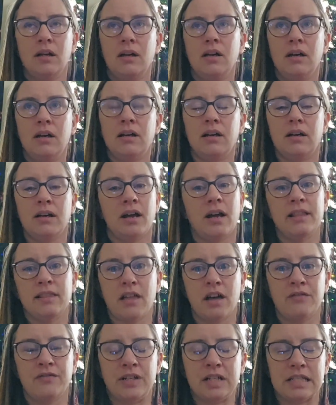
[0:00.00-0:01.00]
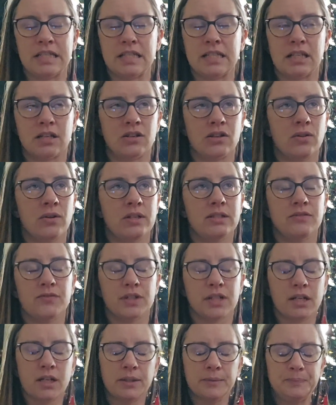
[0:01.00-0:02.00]
I love venison tenderloins for
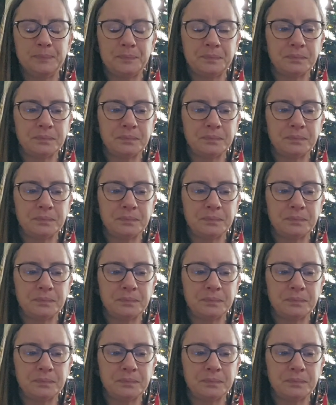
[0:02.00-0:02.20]
dinner.